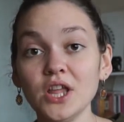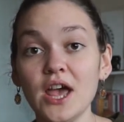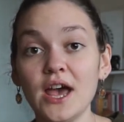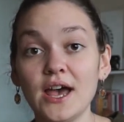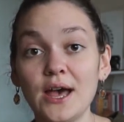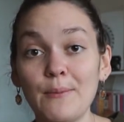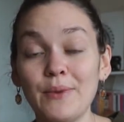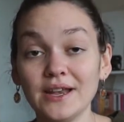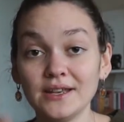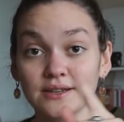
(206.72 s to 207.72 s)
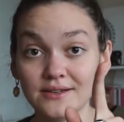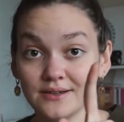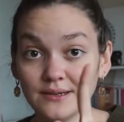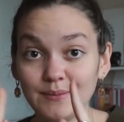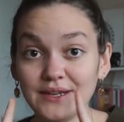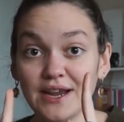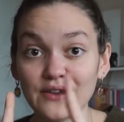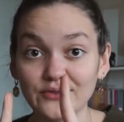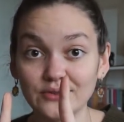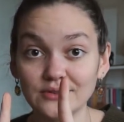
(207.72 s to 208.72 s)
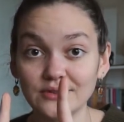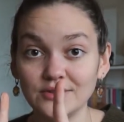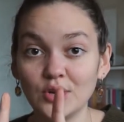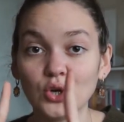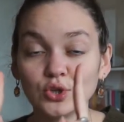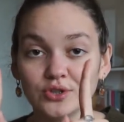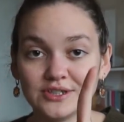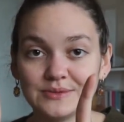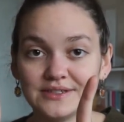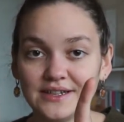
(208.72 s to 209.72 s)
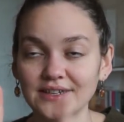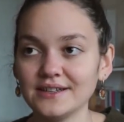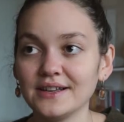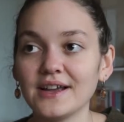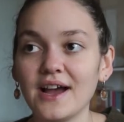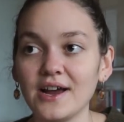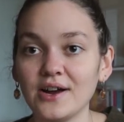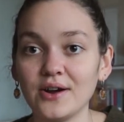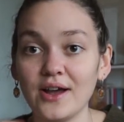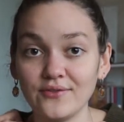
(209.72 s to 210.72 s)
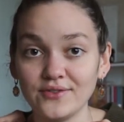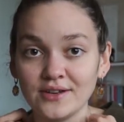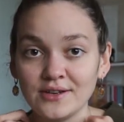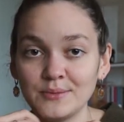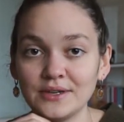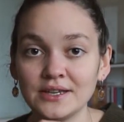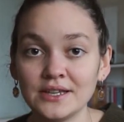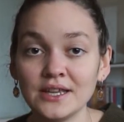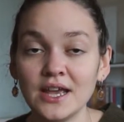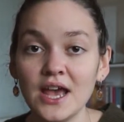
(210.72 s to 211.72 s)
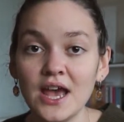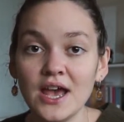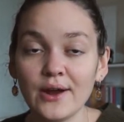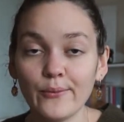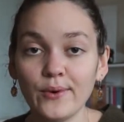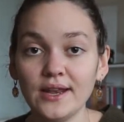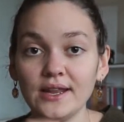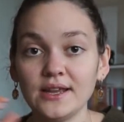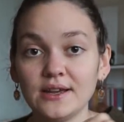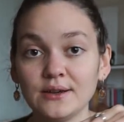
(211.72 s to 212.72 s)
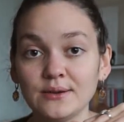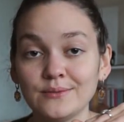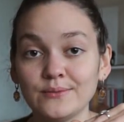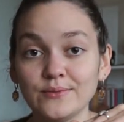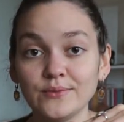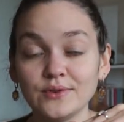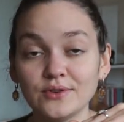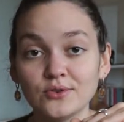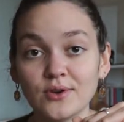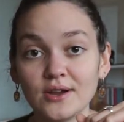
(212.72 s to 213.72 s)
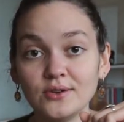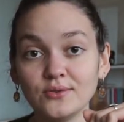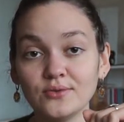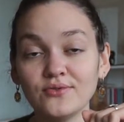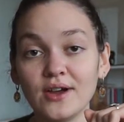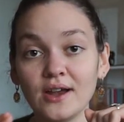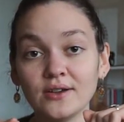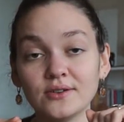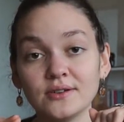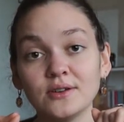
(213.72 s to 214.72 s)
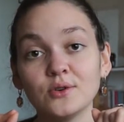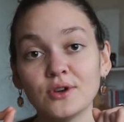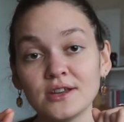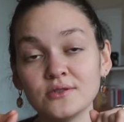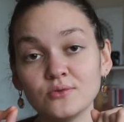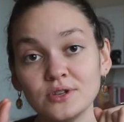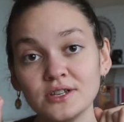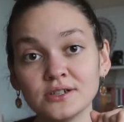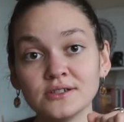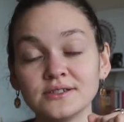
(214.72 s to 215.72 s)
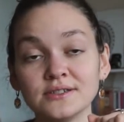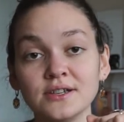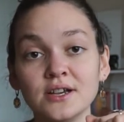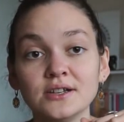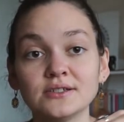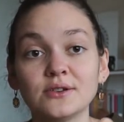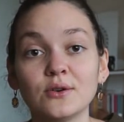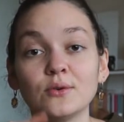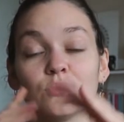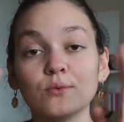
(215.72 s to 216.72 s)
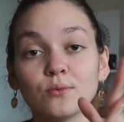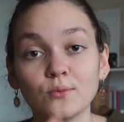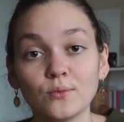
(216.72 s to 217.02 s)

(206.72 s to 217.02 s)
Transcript: But be careful, don't do this mistake like I have done in the beginning. Really try to find graded readers, so